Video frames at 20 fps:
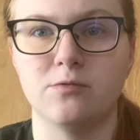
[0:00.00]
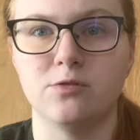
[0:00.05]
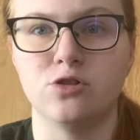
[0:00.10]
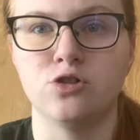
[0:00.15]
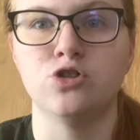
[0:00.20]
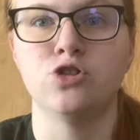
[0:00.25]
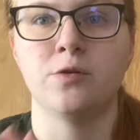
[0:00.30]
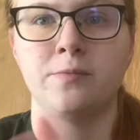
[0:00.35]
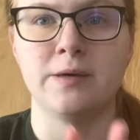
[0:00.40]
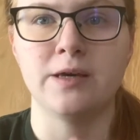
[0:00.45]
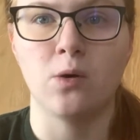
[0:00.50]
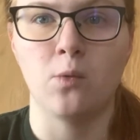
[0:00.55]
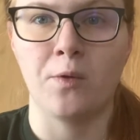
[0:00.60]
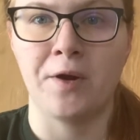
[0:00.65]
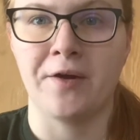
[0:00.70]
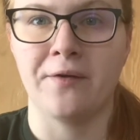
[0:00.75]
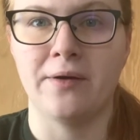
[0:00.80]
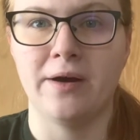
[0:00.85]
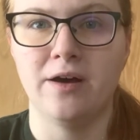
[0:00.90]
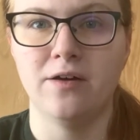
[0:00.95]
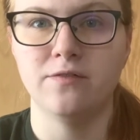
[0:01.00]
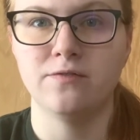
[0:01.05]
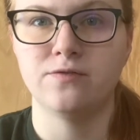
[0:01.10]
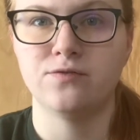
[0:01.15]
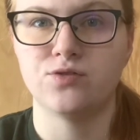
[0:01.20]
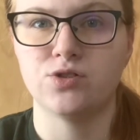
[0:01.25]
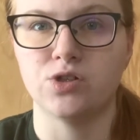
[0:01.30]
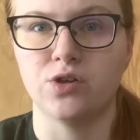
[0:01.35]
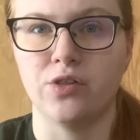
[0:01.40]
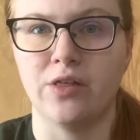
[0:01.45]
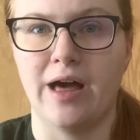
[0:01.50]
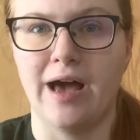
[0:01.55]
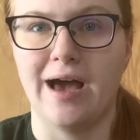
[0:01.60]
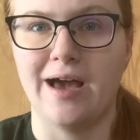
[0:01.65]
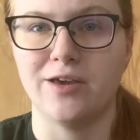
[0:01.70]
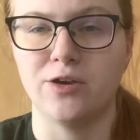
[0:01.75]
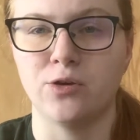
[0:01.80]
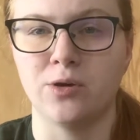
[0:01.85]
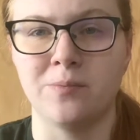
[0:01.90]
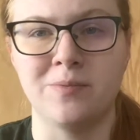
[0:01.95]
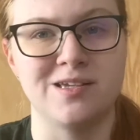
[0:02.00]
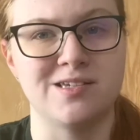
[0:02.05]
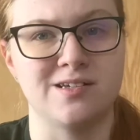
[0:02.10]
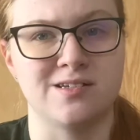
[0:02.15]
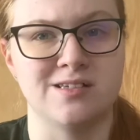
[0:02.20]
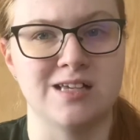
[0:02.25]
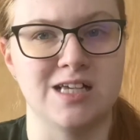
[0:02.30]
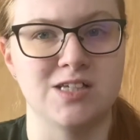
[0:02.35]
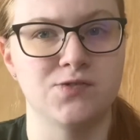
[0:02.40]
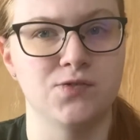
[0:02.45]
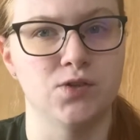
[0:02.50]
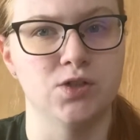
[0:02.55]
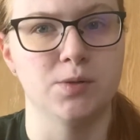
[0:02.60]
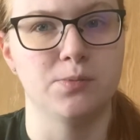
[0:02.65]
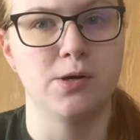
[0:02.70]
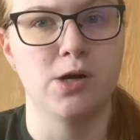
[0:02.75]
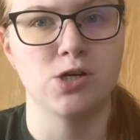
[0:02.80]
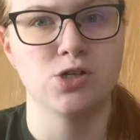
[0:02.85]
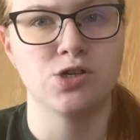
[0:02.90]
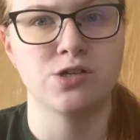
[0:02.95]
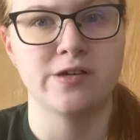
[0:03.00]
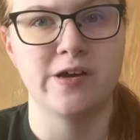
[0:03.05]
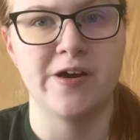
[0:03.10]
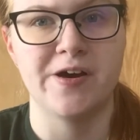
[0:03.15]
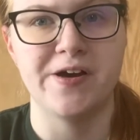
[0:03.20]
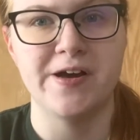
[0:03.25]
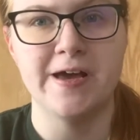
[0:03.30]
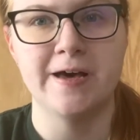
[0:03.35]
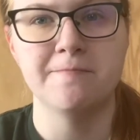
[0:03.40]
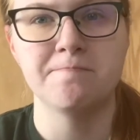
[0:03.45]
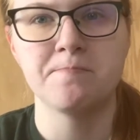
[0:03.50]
you should be aware of so that you can be successful in the project area.